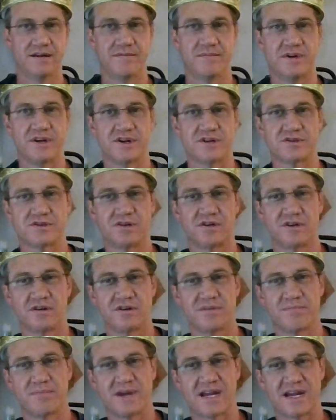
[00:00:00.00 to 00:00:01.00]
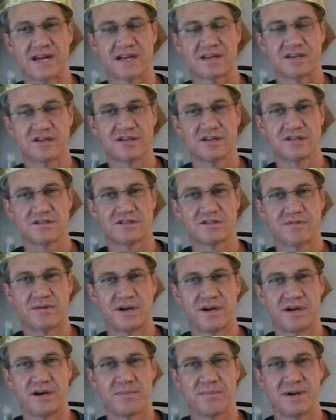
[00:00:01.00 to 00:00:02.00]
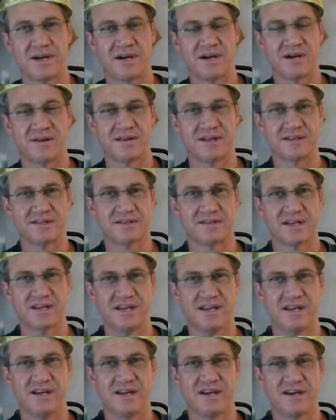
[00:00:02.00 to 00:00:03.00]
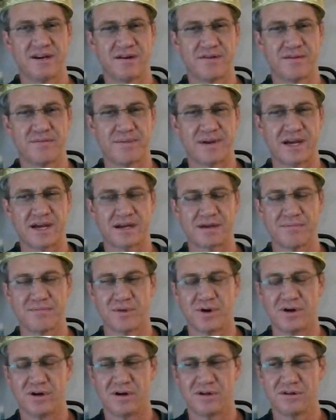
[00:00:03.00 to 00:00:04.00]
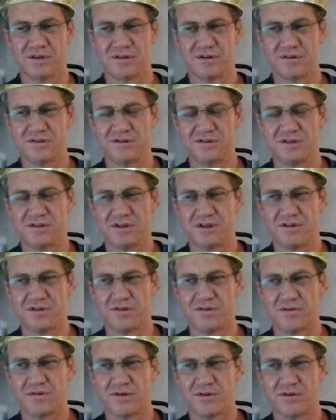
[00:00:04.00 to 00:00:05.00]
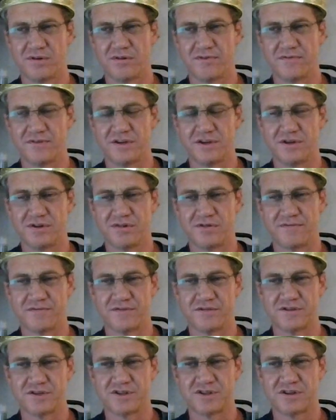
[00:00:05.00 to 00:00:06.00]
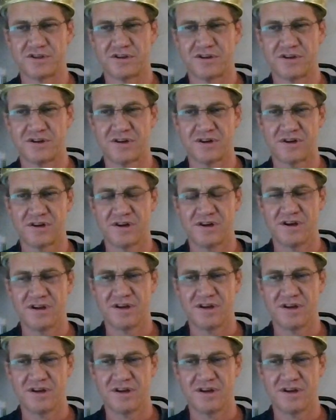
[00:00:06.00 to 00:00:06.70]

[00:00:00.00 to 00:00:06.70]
Make sure to pack just the right amount. That's the key here with packing bong loads. You know, don't want to overdo it for sure.